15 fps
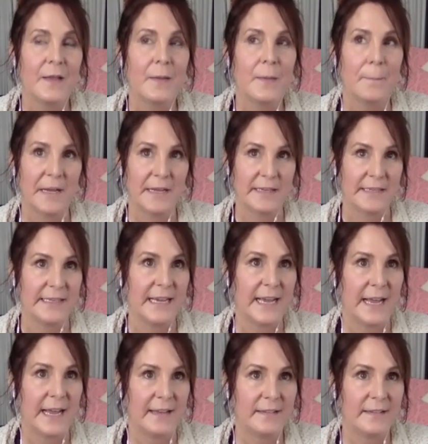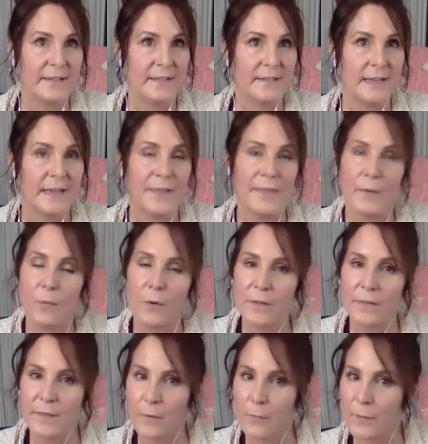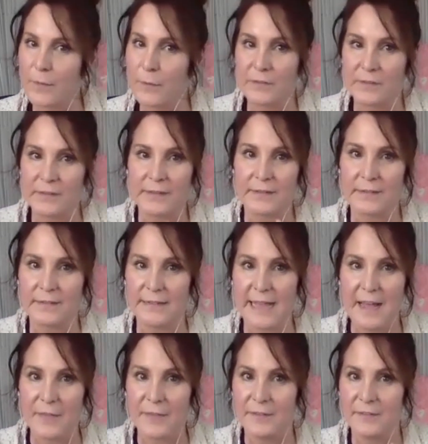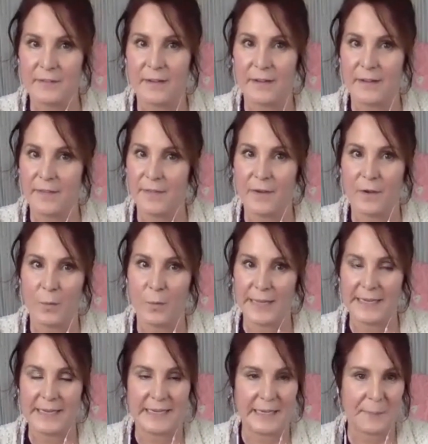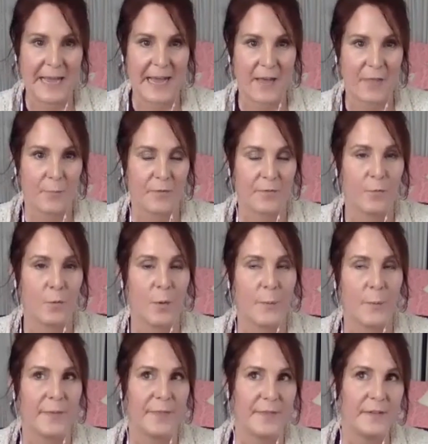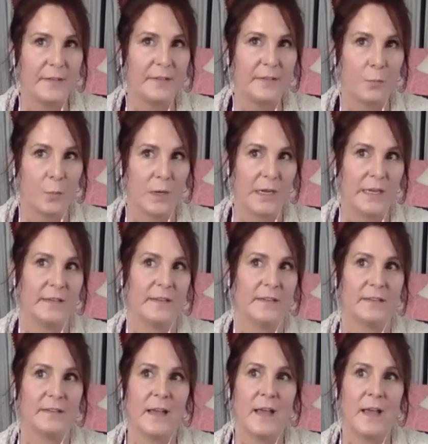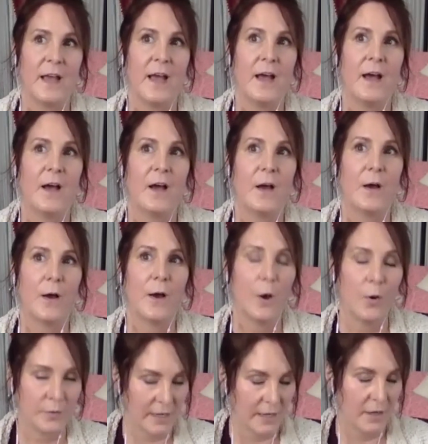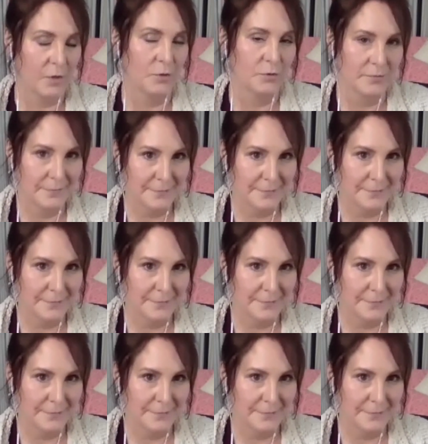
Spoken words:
But yet, and there were those little deaths on the awakening path before, but this was, oh no.